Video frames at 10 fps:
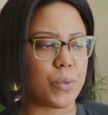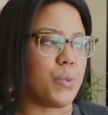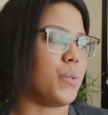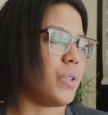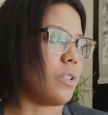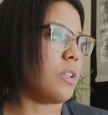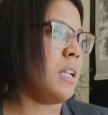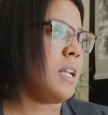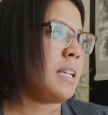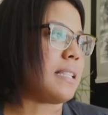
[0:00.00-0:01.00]
who will
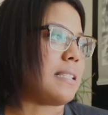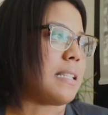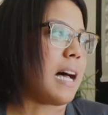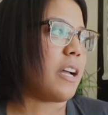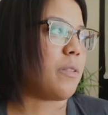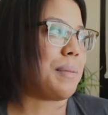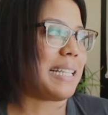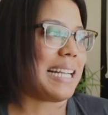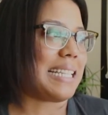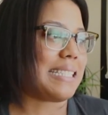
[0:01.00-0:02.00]
style
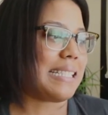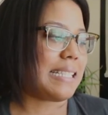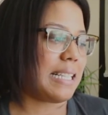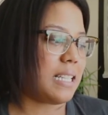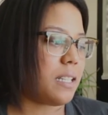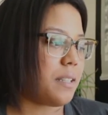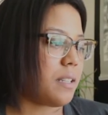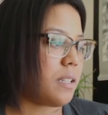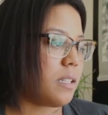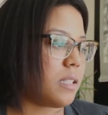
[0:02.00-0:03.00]
plants
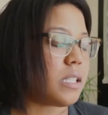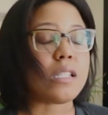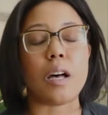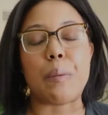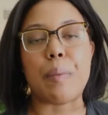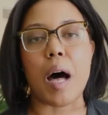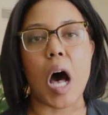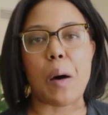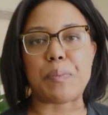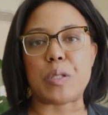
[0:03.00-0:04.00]
in
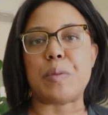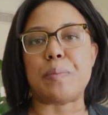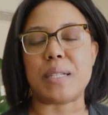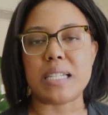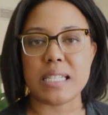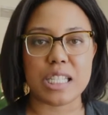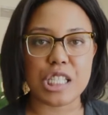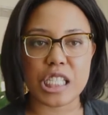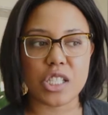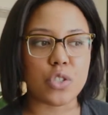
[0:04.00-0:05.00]
sub-optimum
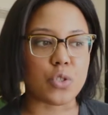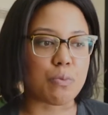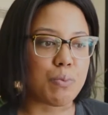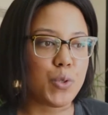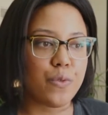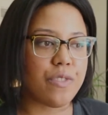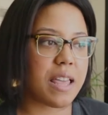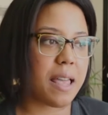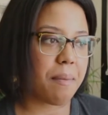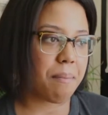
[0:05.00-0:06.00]
conditions or move
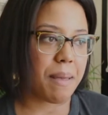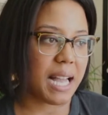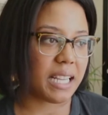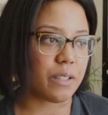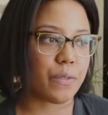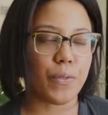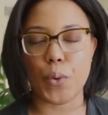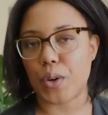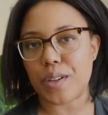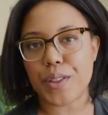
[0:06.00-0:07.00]
them back and
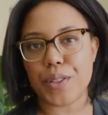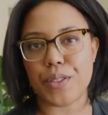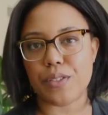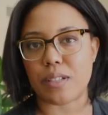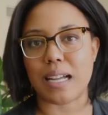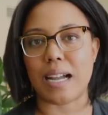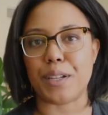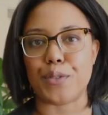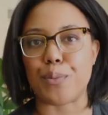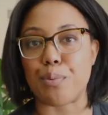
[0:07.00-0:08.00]
forth to kind
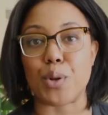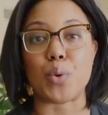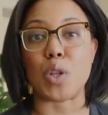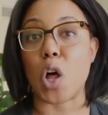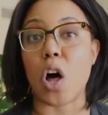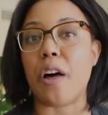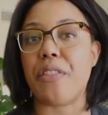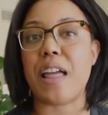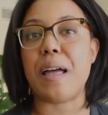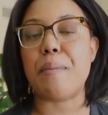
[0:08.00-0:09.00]
of prolong
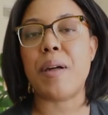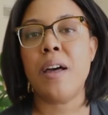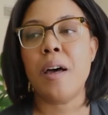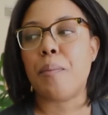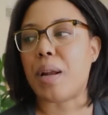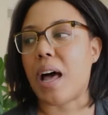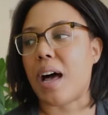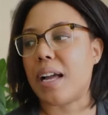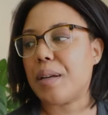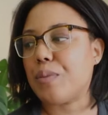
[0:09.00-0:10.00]
them. But
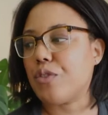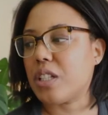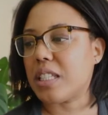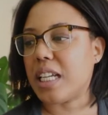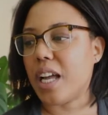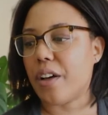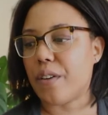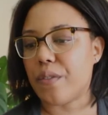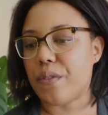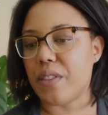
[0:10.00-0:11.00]
I am really
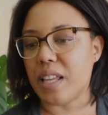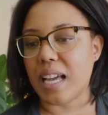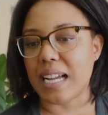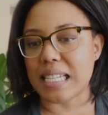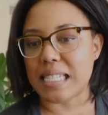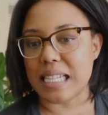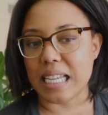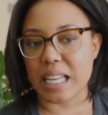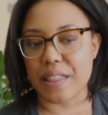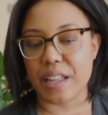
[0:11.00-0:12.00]
of the
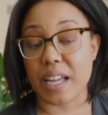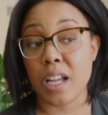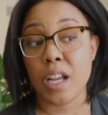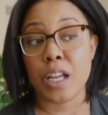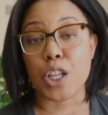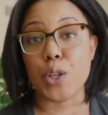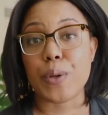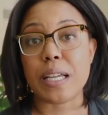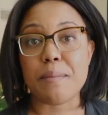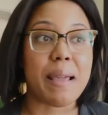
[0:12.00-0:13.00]
idea that you
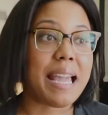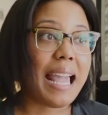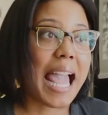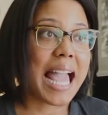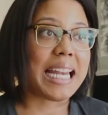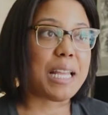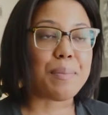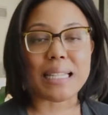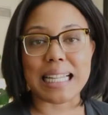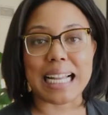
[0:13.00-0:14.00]
can make any
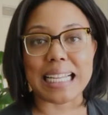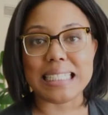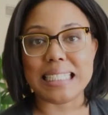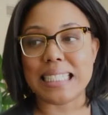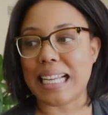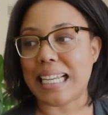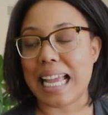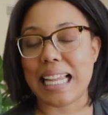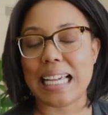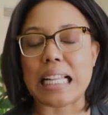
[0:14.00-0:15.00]
plant and
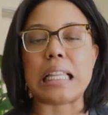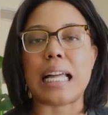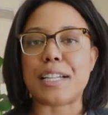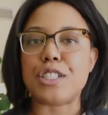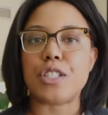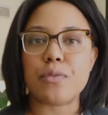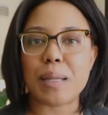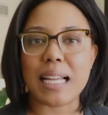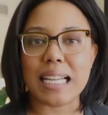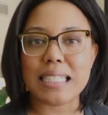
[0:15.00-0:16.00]
any collection of
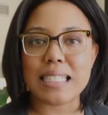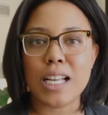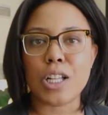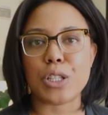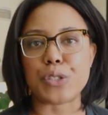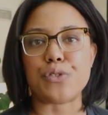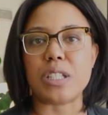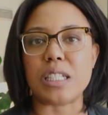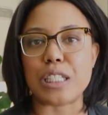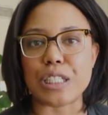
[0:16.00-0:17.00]
plants look
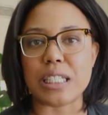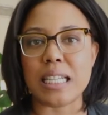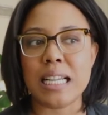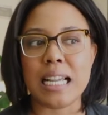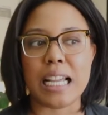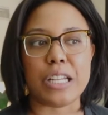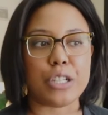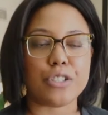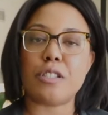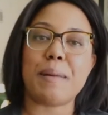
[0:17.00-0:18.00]
really good in
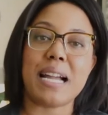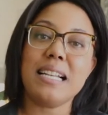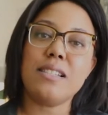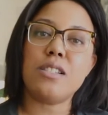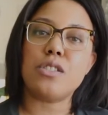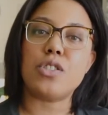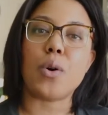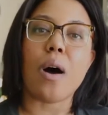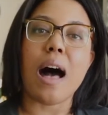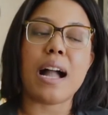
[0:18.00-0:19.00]
your space.
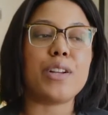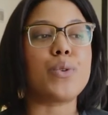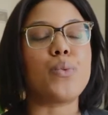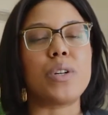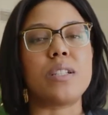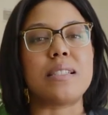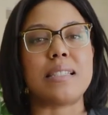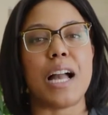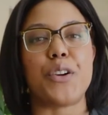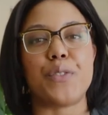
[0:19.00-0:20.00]
So I don't wanna
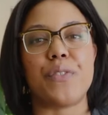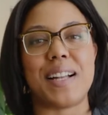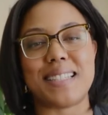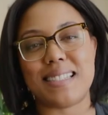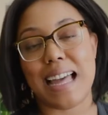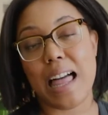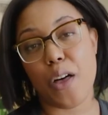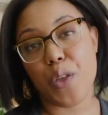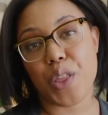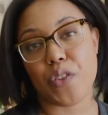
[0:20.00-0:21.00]
sacrifice the
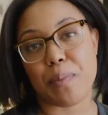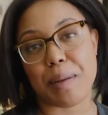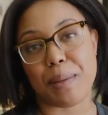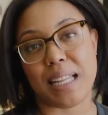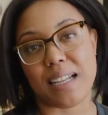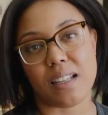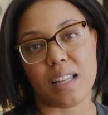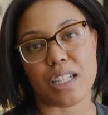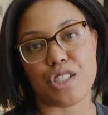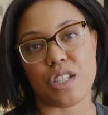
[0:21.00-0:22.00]
health of my plant
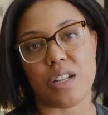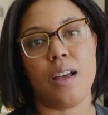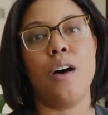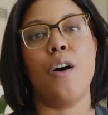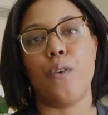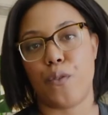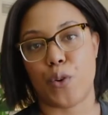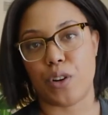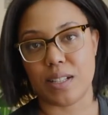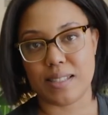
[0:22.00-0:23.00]
collection
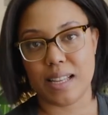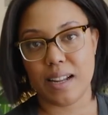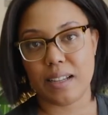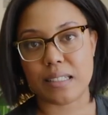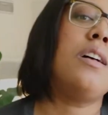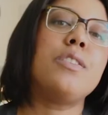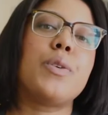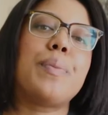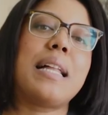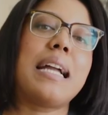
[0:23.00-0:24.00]
for an aesthetic.
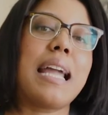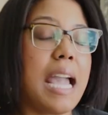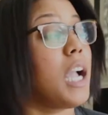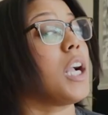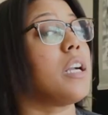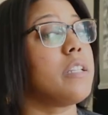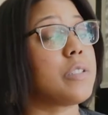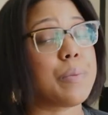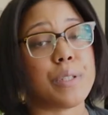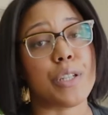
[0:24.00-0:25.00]
So plant care
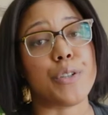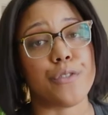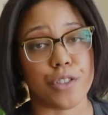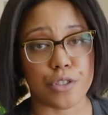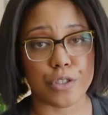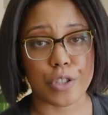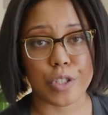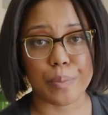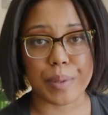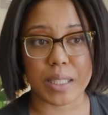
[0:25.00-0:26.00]
is pretty
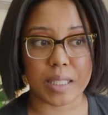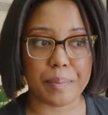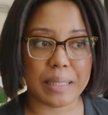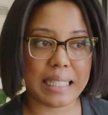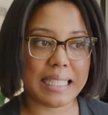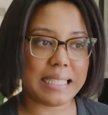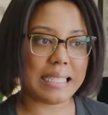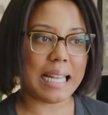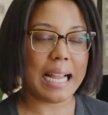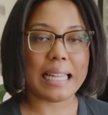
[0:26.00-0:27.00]
universal, but plant
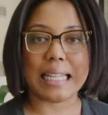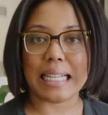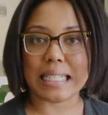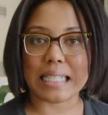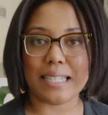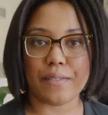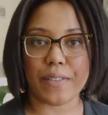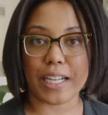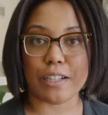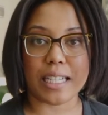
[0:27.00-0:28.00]
styling is gonna
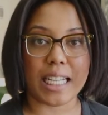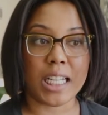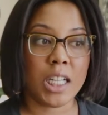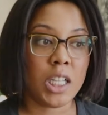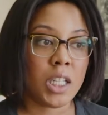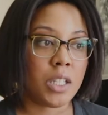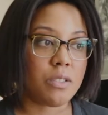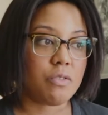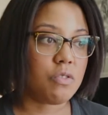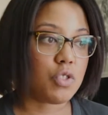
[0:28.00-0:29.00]
vary
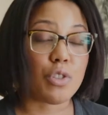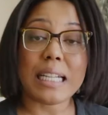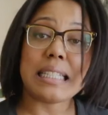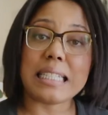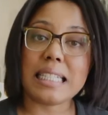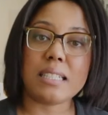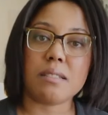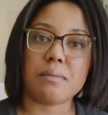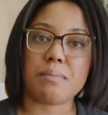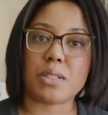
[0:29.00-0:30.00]
greatly
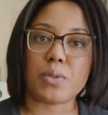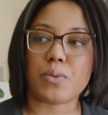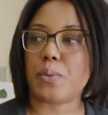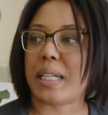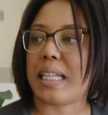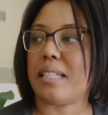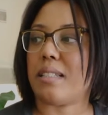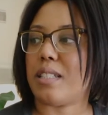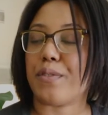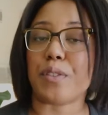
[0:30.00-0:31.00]
between
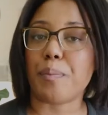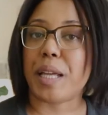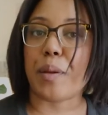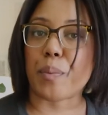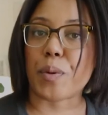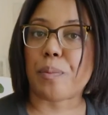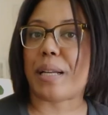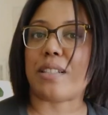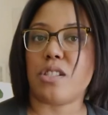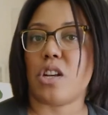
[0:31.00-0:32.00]
different people
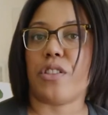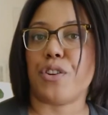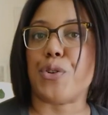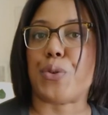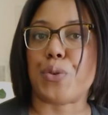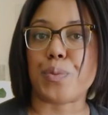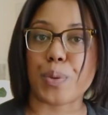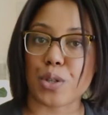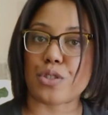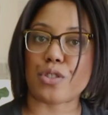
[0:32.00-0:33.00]
based on their own
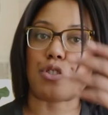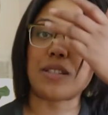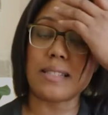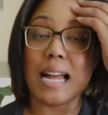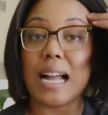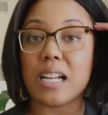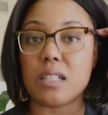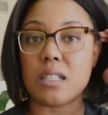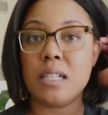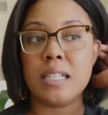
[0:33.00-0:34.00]
personal
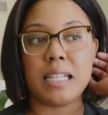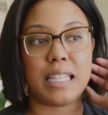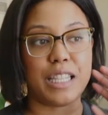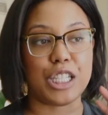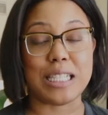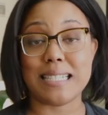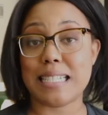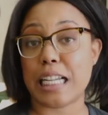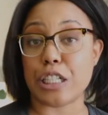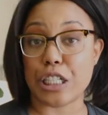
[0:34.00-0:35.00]
style and their
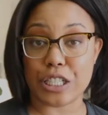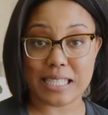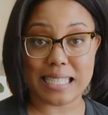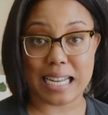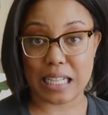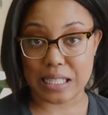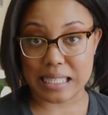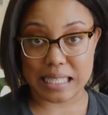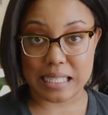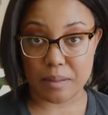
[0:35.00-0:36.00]
interior style
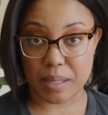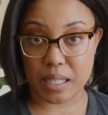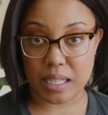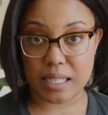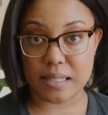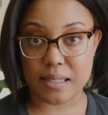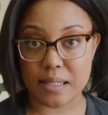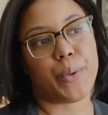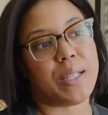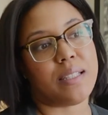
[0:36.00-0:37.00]
sensibilities.
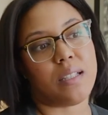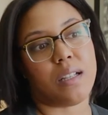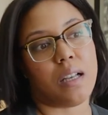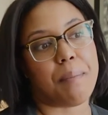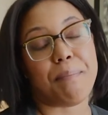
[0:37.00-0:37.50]
Someone who has a, a